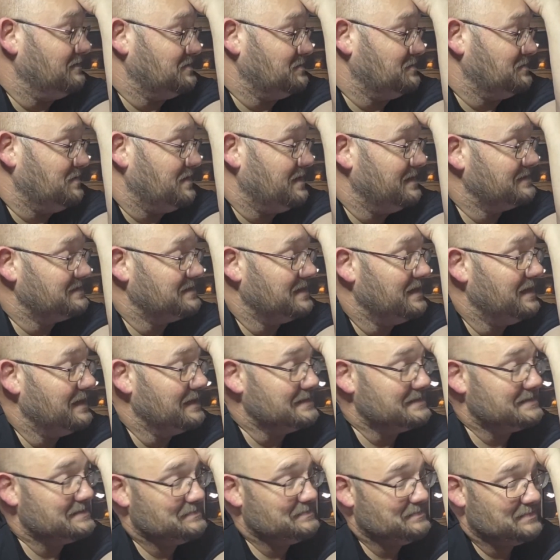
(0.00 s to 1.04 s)
plus
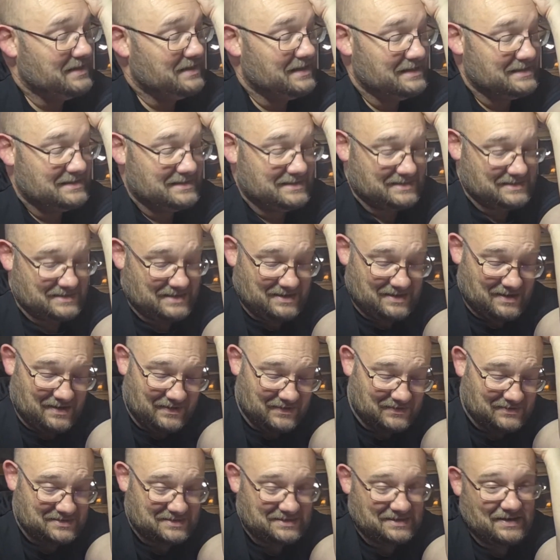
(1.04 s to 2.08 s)
us, plus other
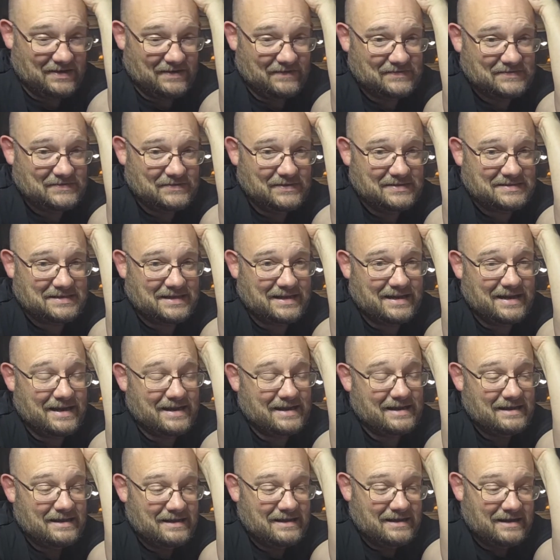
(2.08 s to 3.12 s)
stuff. So it's like,
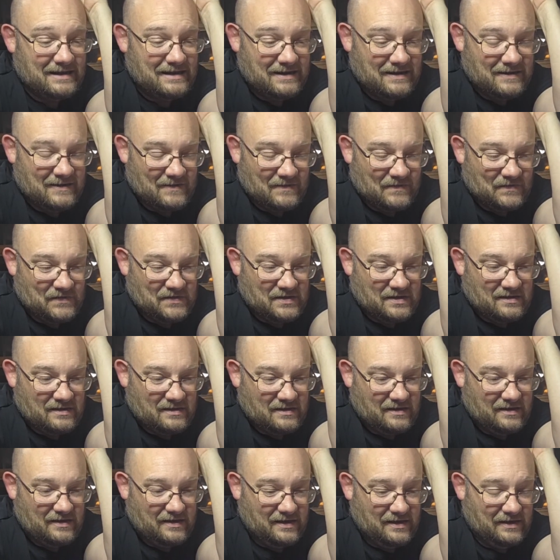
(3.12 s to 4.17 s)

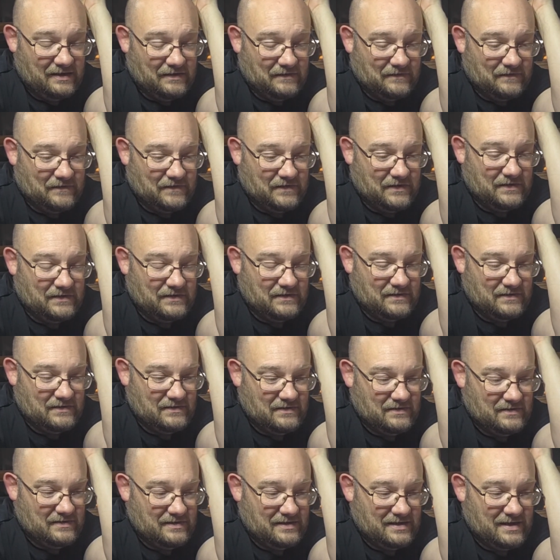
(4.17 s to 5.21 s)
if
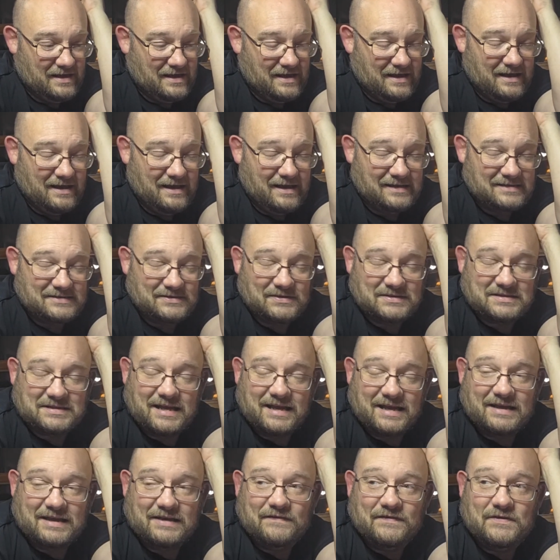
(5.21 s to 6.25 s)
yeah, so it's
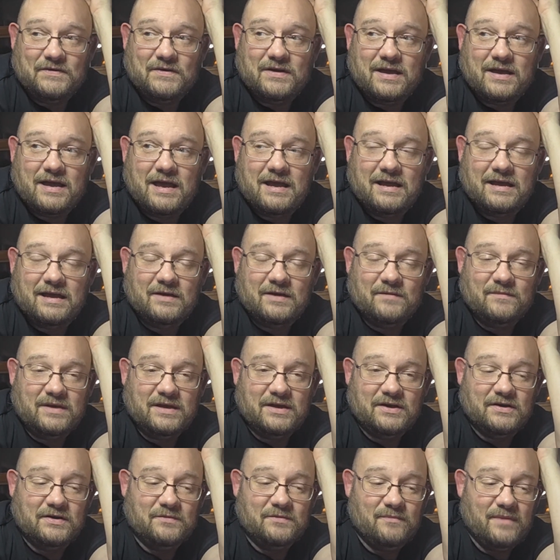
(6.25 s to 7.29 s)
like, if you can't get me
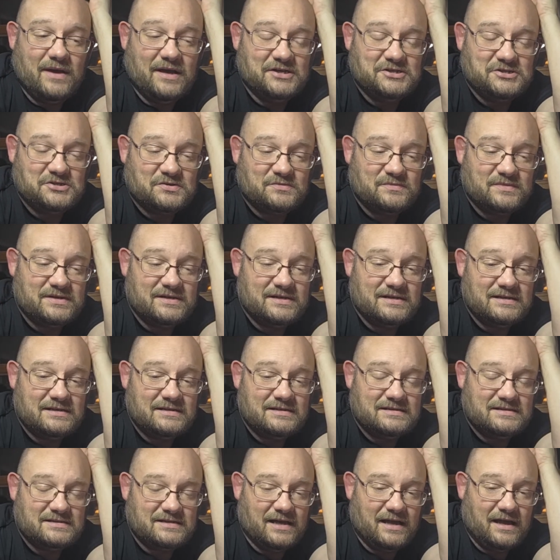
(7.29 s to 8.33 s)
good
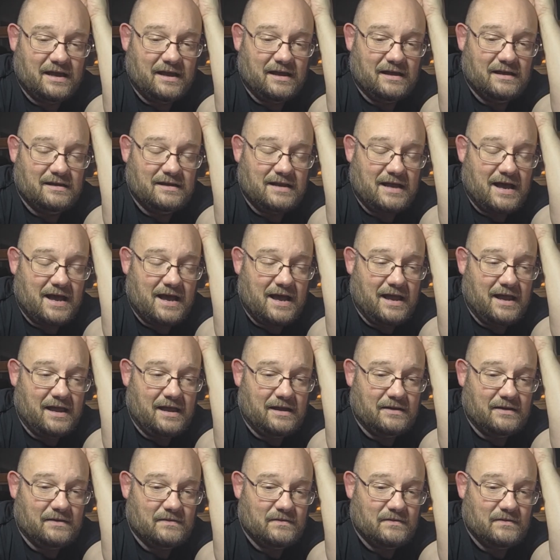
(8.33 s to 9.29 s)
measurements and